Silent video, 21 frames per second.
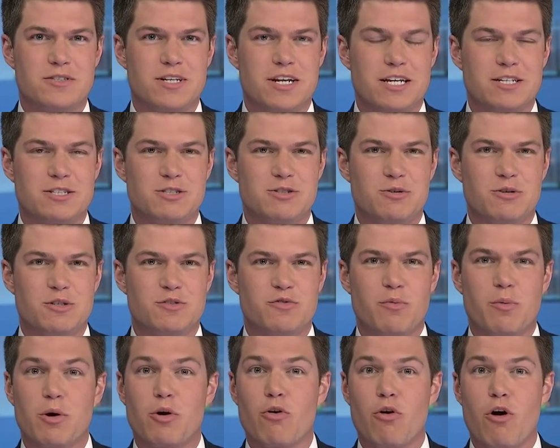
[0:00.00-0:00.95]
Today, students
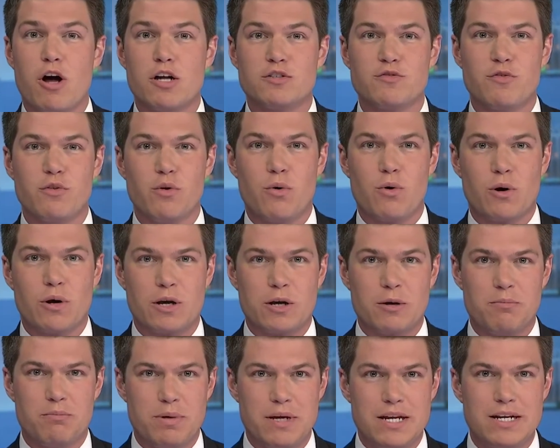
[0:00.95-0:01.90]
from across Florida
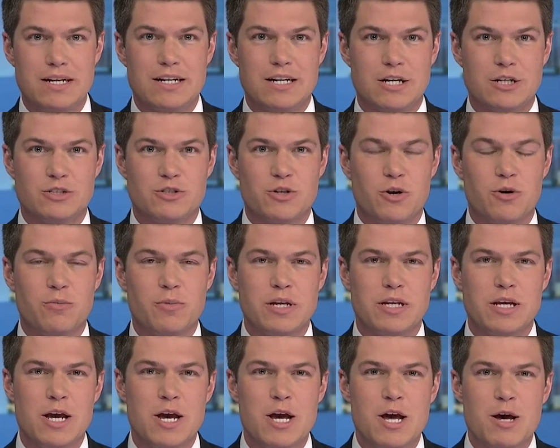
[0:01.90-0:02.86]
competed in a
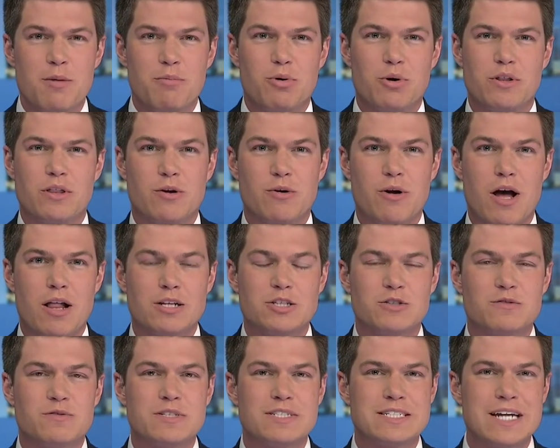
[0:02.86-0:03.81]
tournament, putting their
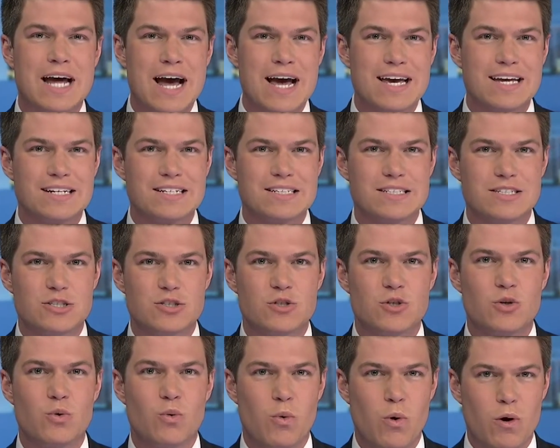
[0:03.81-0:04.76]
knowledge of science
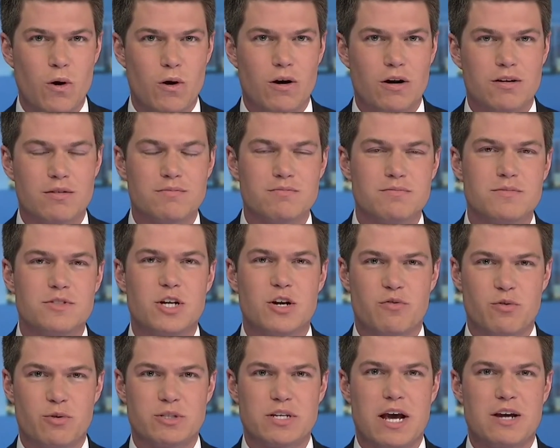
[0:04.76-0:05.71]
to work.
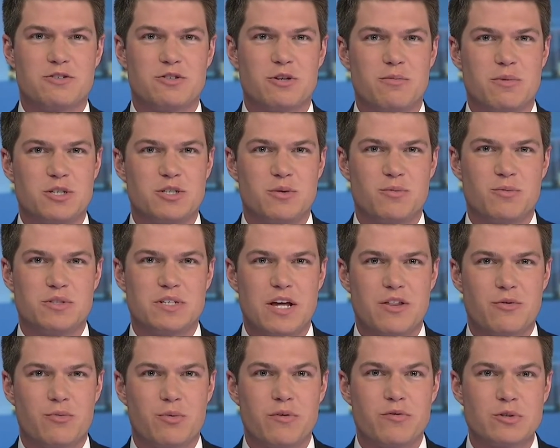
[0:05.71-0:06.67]
Channel 4's Ashley Mitchum was
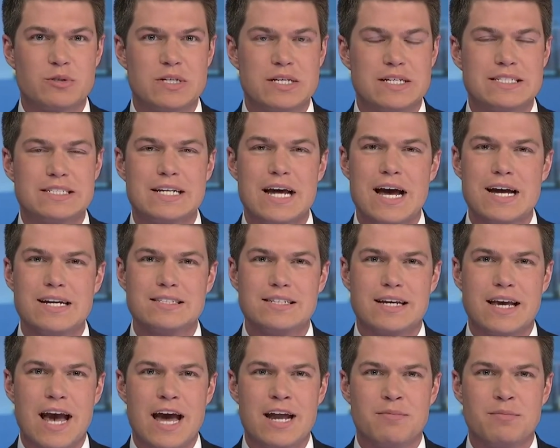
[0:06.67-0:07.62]
at the River City Science
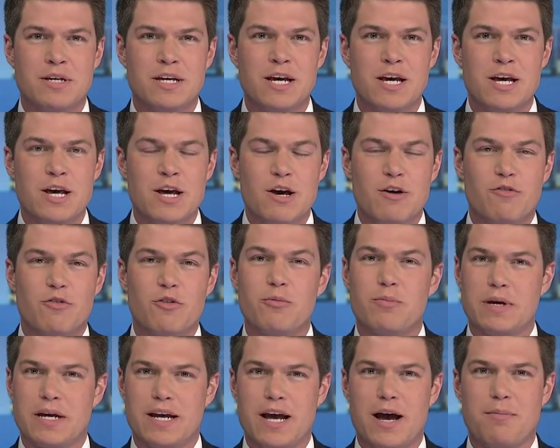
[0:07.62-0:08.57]
Academy for the
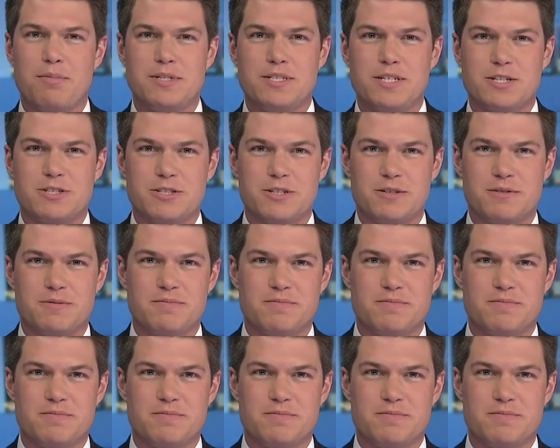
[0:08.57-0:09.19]
big competition.